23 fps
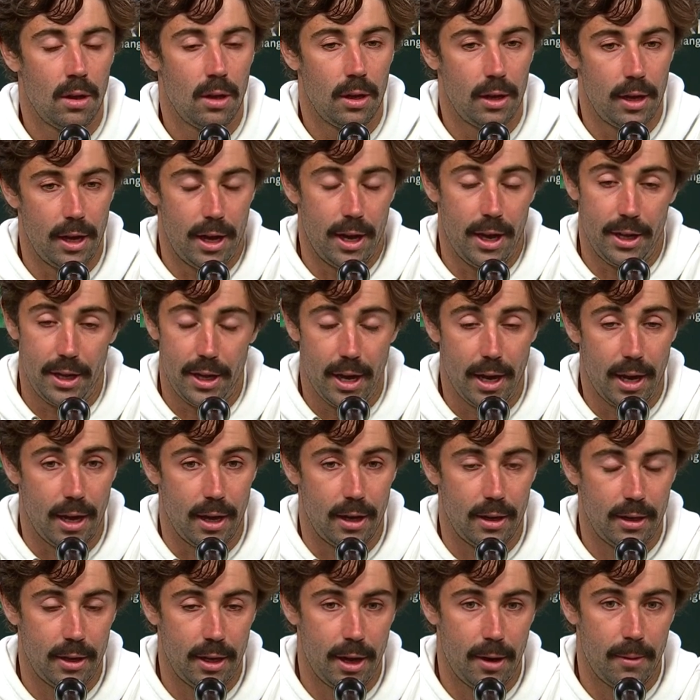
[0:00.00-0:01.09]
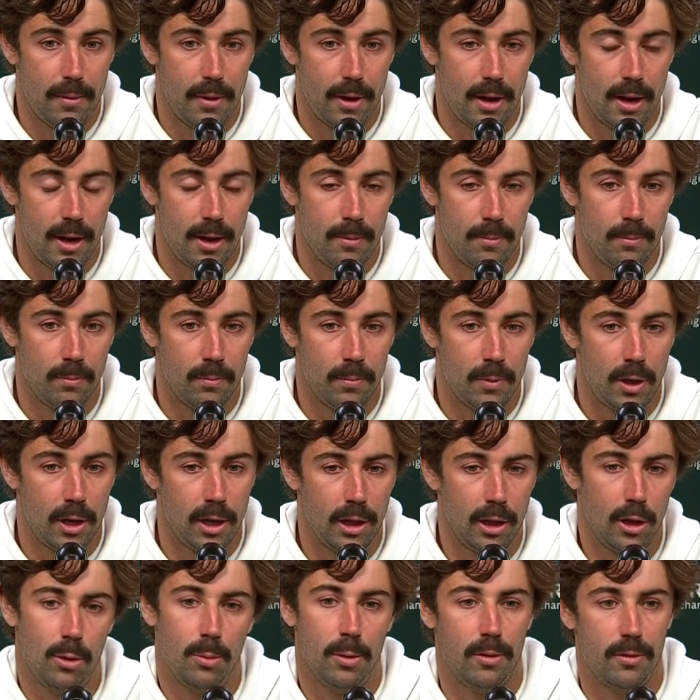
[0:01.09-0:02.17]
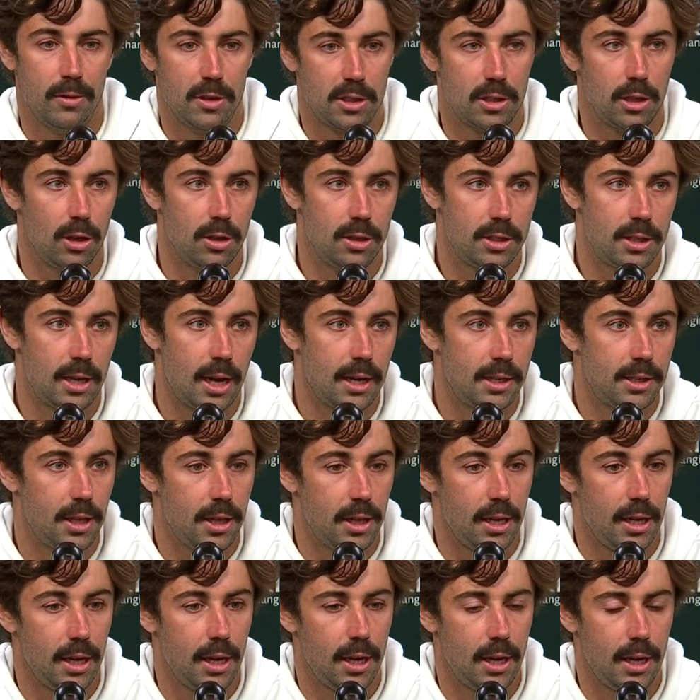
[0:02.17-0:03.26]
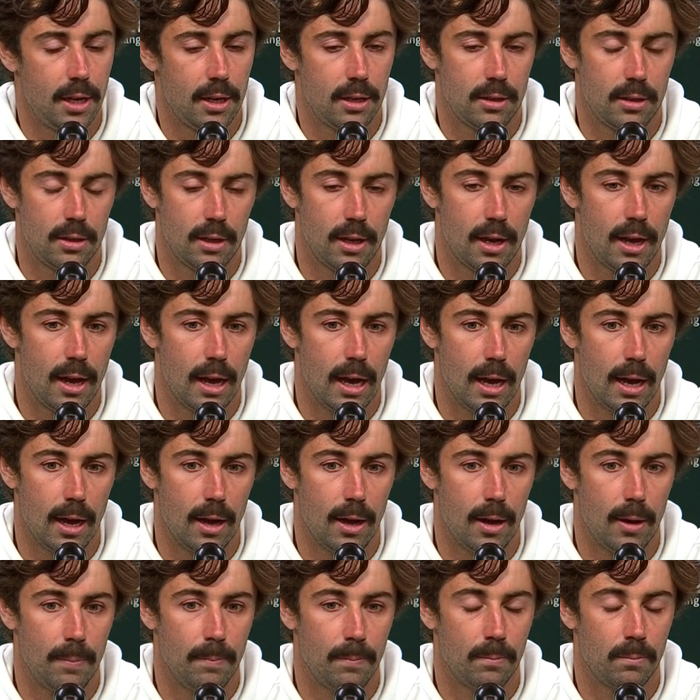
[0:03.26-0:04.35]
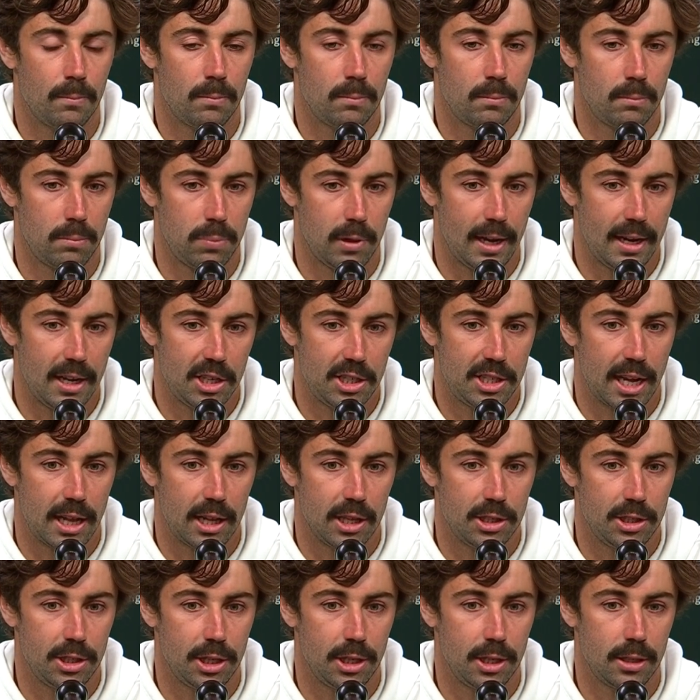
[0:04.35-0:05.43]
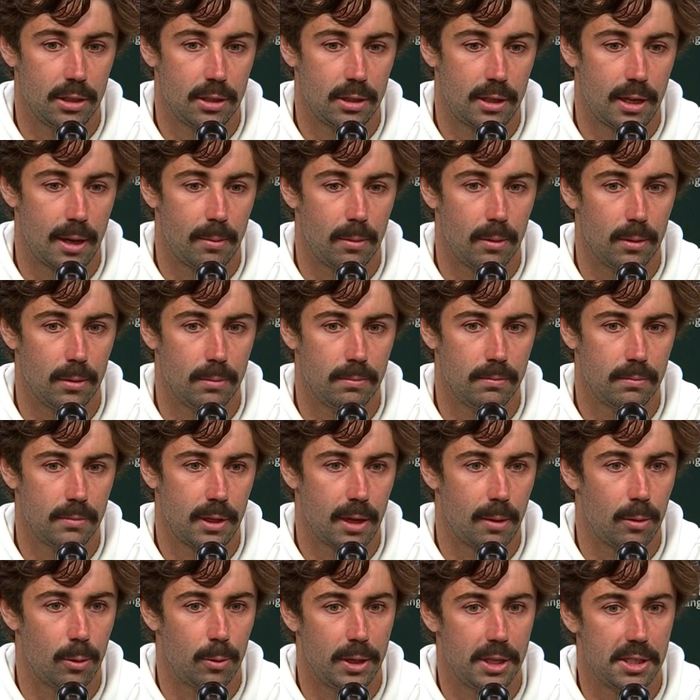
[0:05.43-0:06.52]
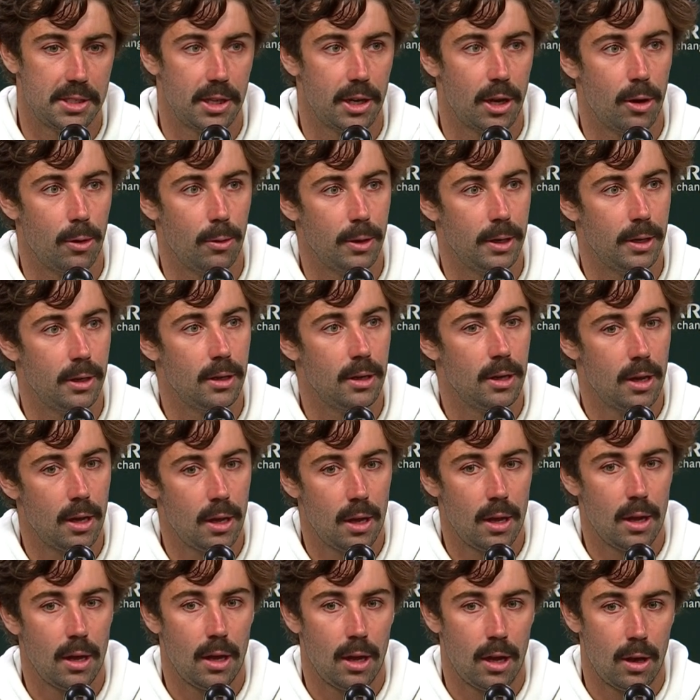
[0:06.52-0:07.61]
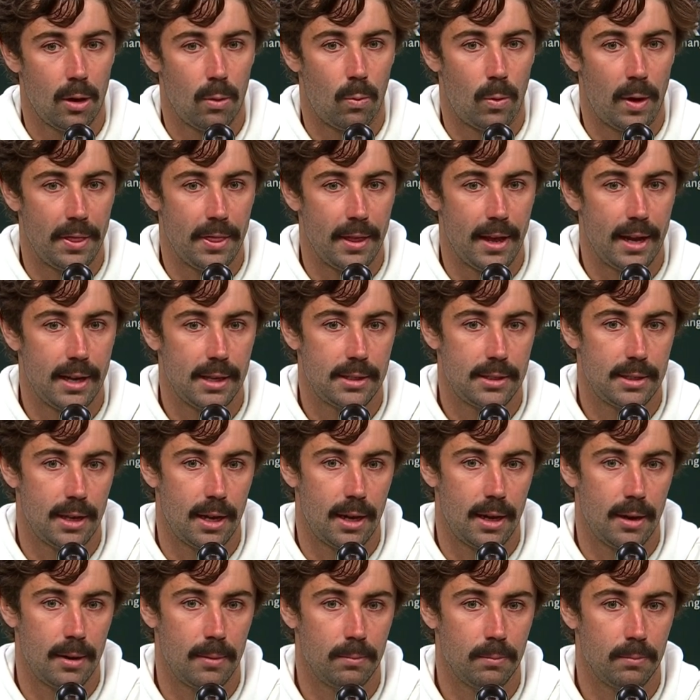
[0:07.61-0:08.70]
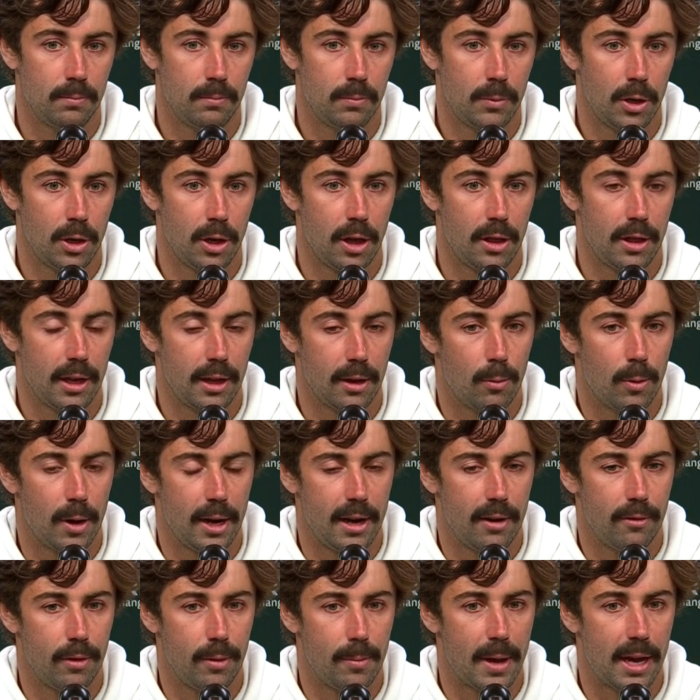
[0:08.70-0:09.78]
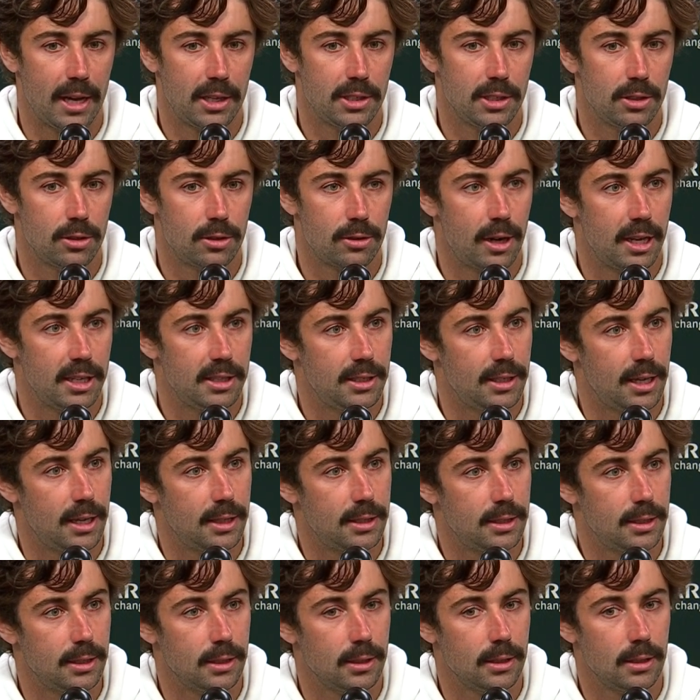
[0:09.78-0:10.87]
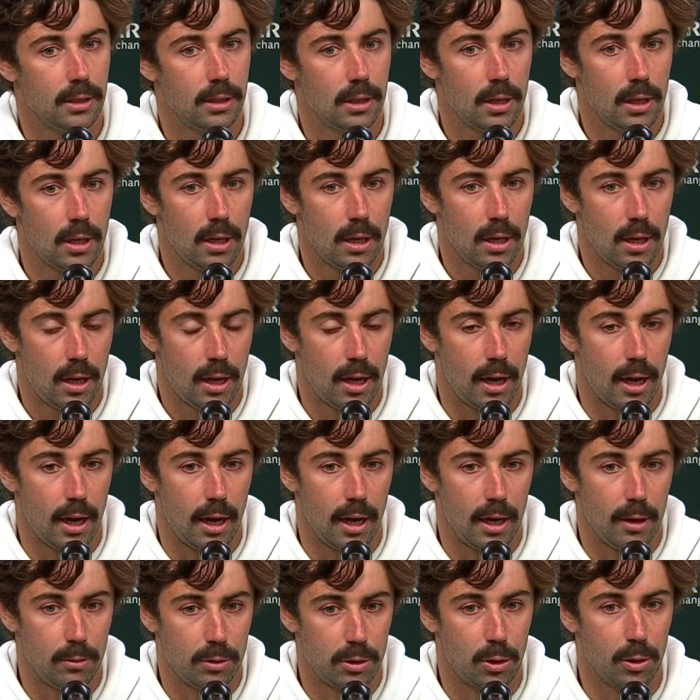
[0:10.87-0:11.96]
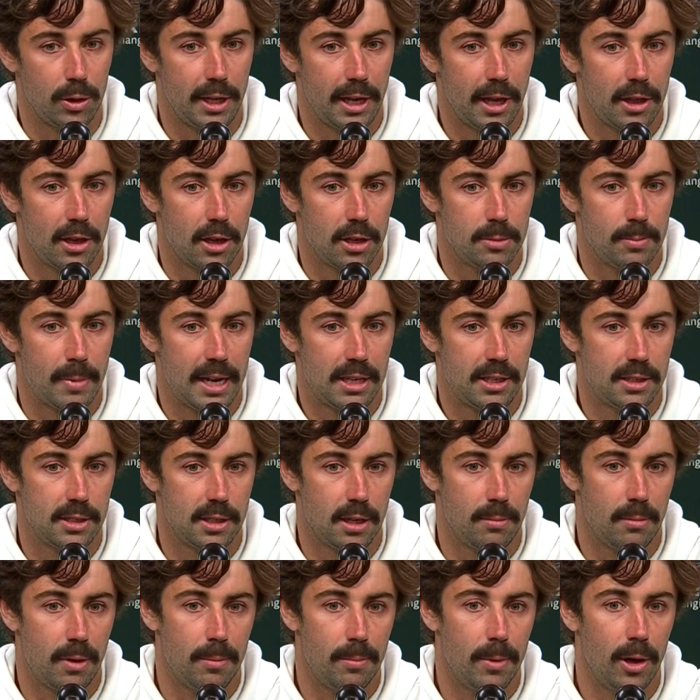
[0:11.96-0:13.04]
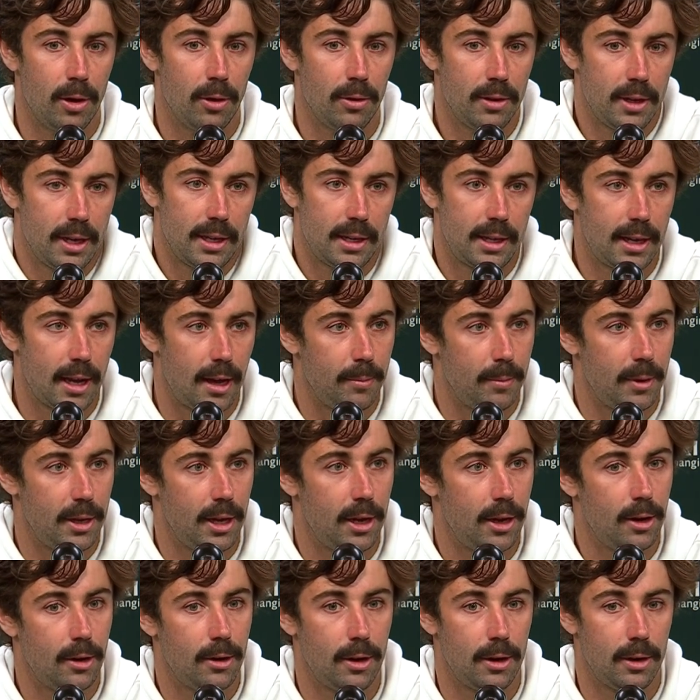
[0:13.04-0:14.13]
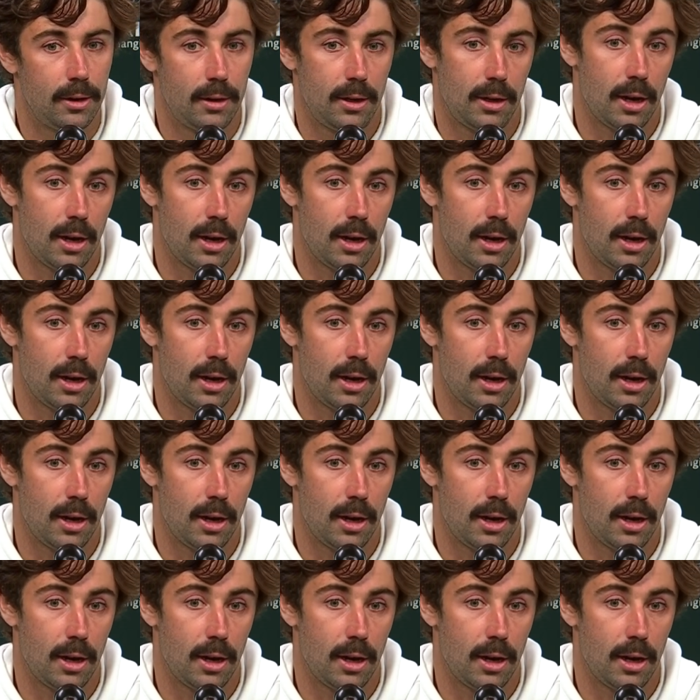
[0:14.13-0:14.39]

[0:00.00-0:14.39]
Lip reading: A little bit of a slow start to the year. Played a challenger a couple of weeks ago, and won that. I think I won every match in straight sets, and it was good to get those matches under my belt, and then came here and